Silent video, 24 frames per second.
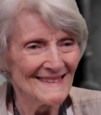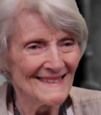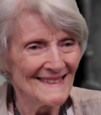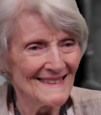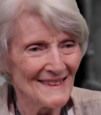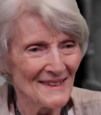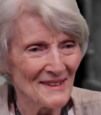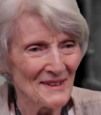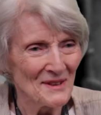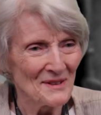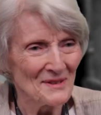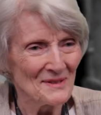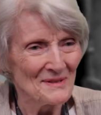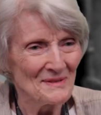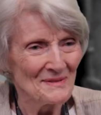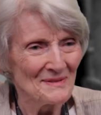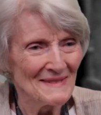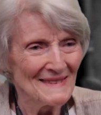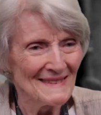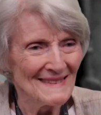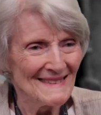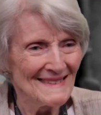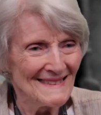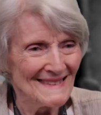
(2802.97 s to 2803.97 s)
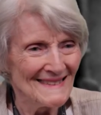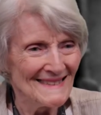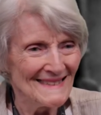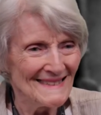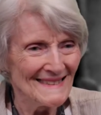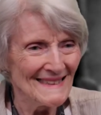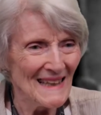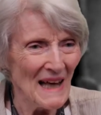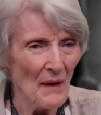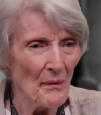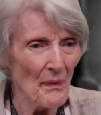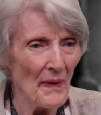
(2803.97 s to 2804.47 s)
You know? Right, pushing
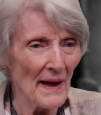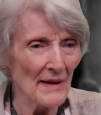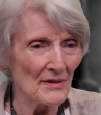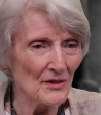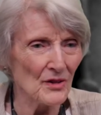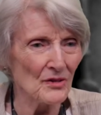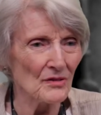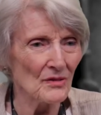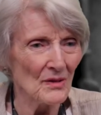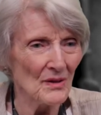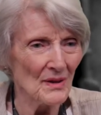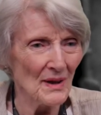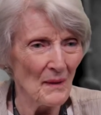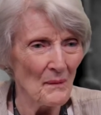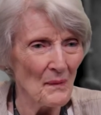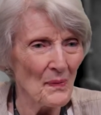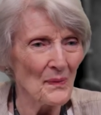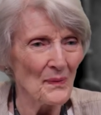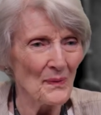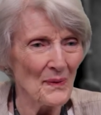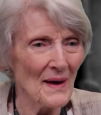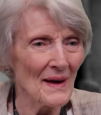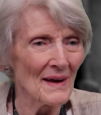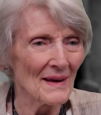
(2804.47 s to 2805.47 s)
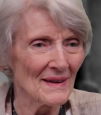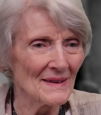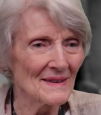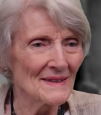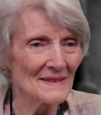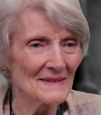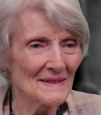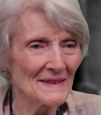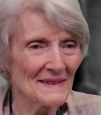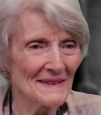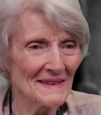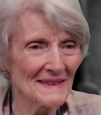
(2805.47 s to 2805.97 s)
forward, it, yeah.
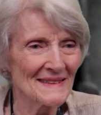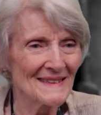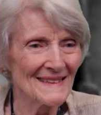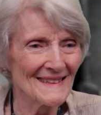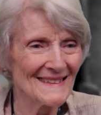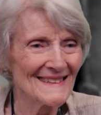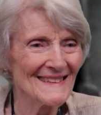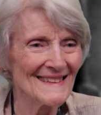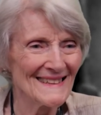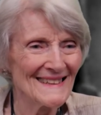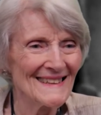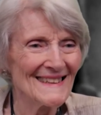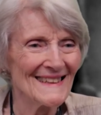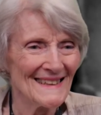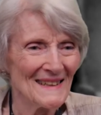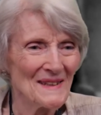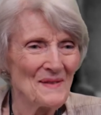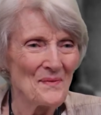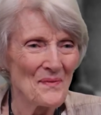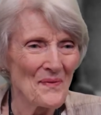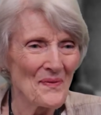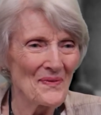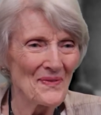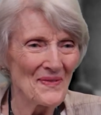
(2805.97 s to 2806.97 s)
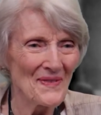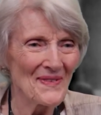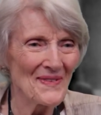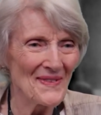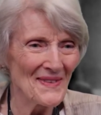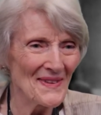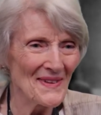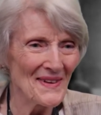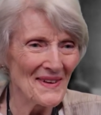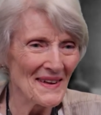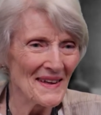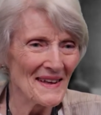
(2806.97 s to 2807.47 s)
expanding what a computer could
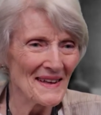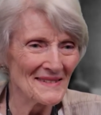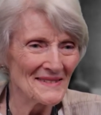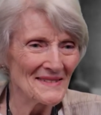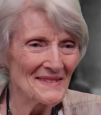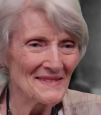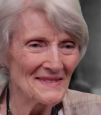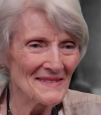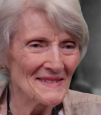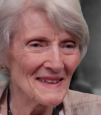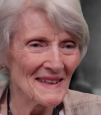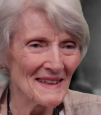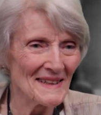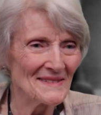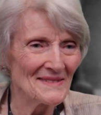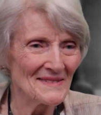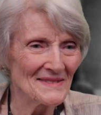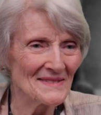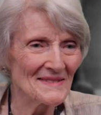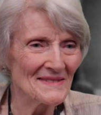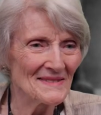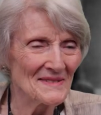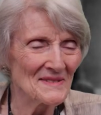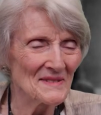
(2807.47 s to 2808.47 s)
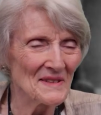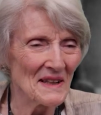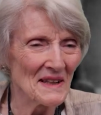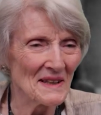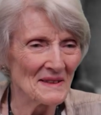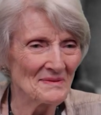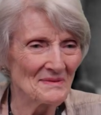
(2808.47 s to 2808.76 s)
be yeah, in yeah, a way.